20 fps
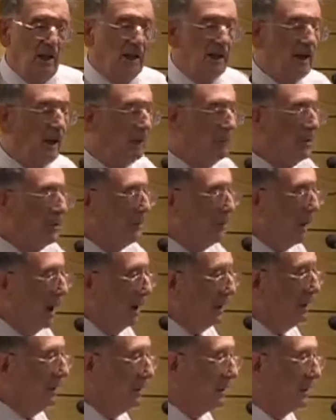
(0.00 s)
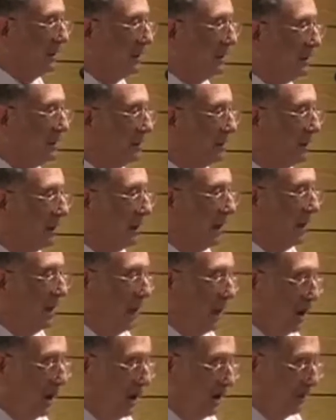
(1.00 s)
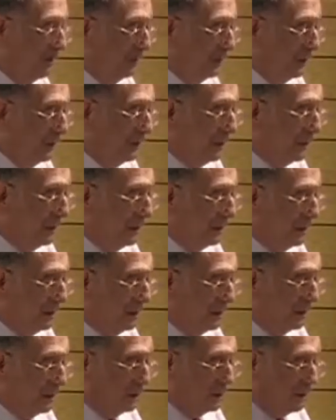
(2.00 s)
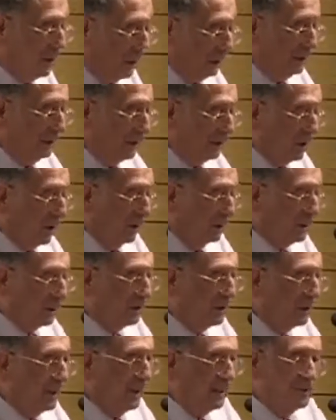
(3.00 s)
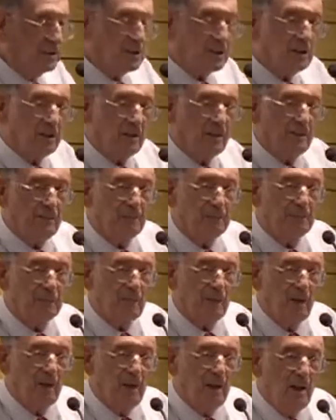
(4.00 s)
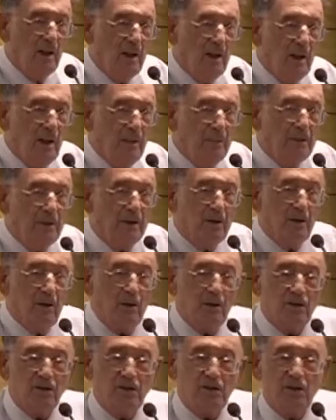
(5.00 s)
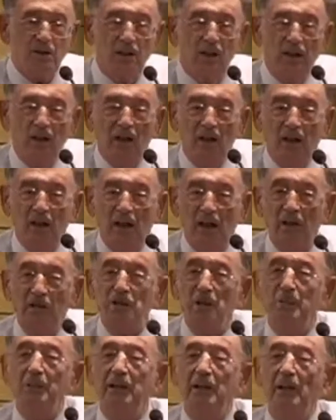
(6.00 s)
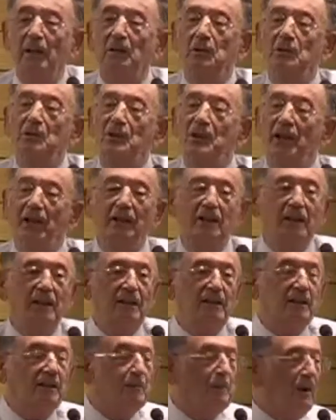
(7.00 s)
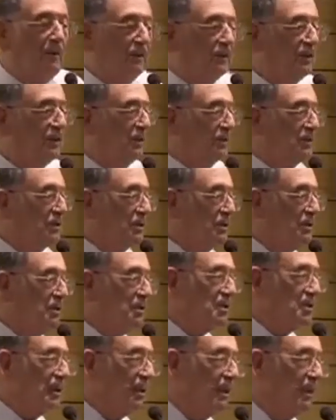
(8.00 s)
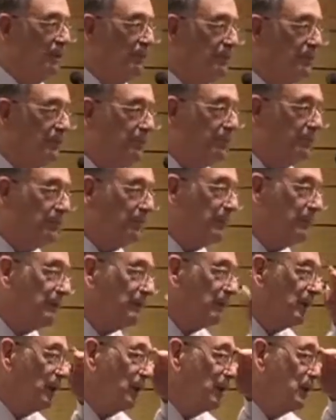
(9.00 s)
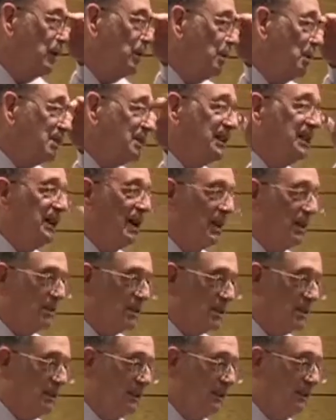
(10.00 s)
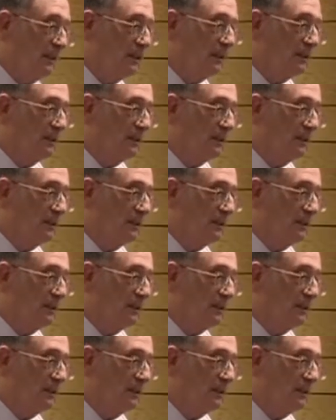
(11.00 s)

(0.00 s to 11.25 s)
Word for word: And I'm reminded of the, of the connection because Hajj Amin al Husseini, the Mufti of Jerusalem, who was a Nazi,